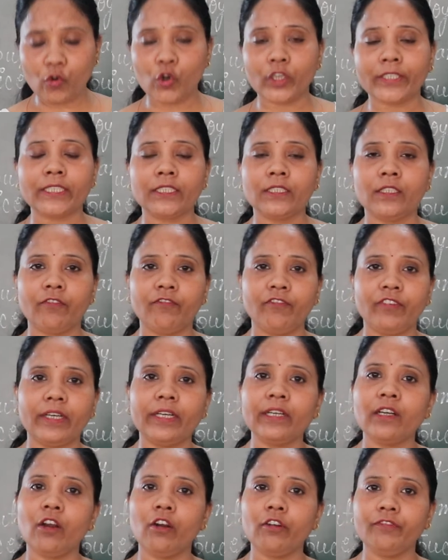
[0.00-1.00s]
what is the
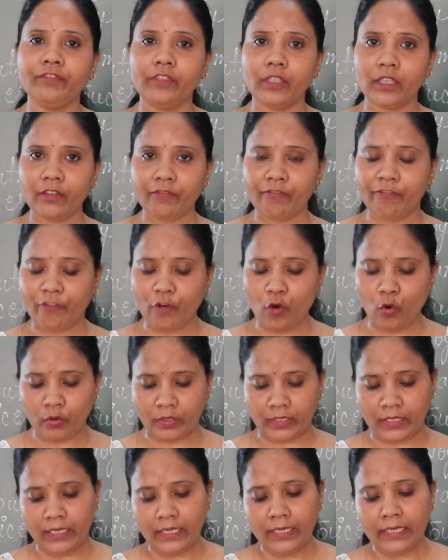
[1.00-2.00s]
work of the
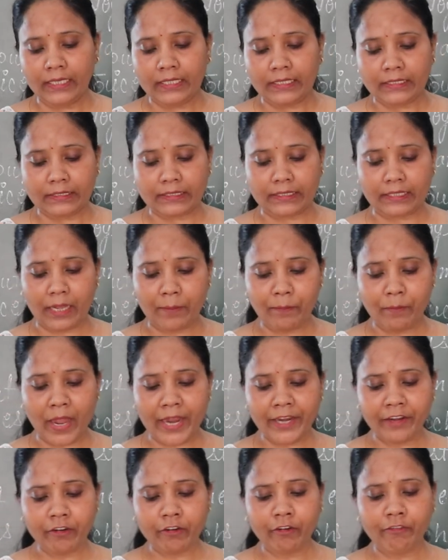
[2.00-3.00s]
phone. The
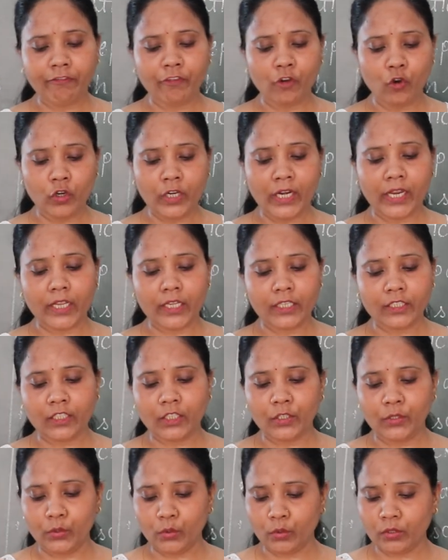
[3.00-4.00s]
microphone is
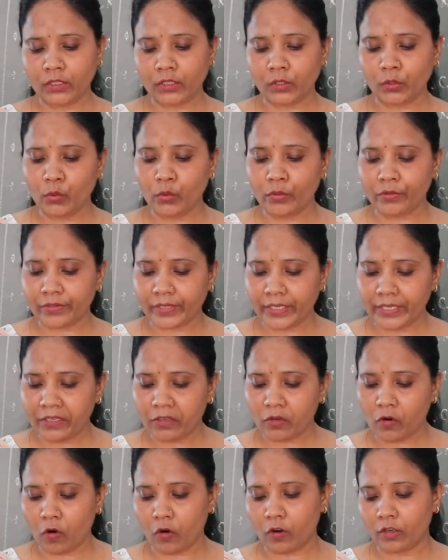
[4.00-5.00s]
used to
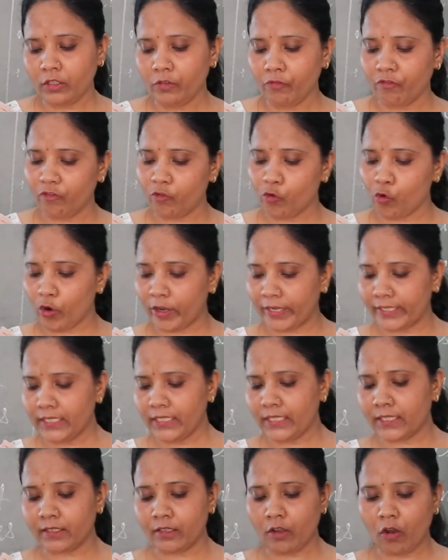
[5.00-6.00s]
record
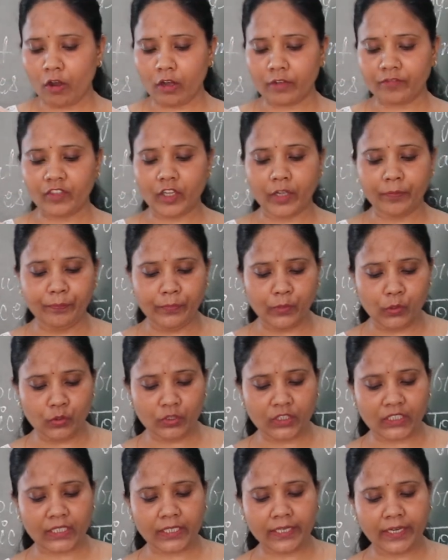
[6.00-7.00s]
voice of the
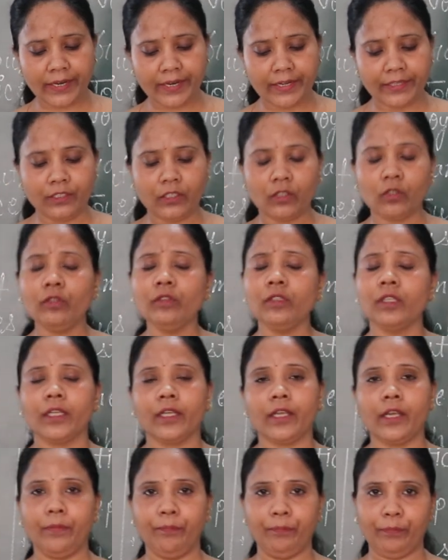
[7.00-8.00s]
music into
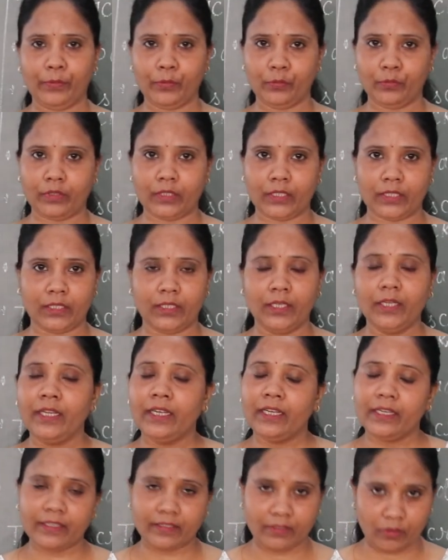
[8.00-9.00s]
computer.
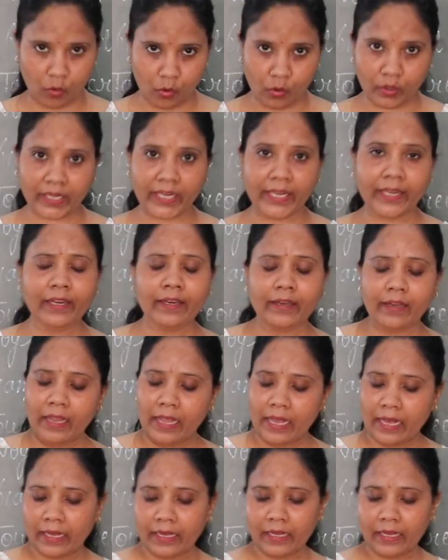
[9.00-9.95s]
Okay,